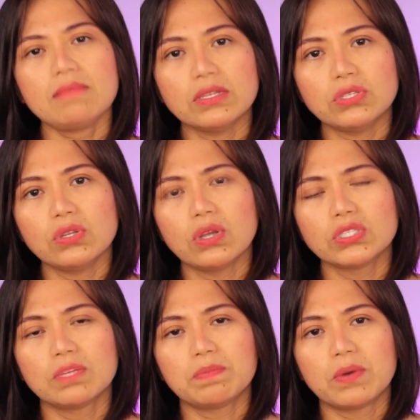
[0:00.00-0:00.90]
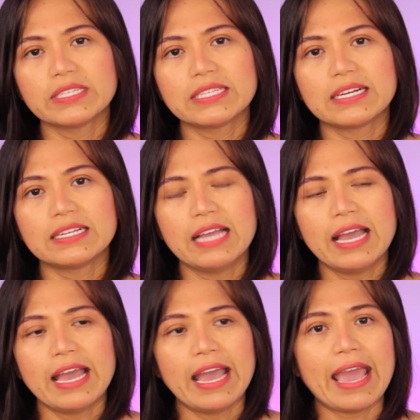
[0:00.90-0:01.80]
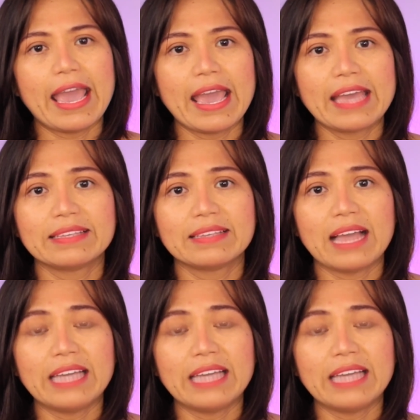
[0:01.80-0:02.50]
to launch the portal, and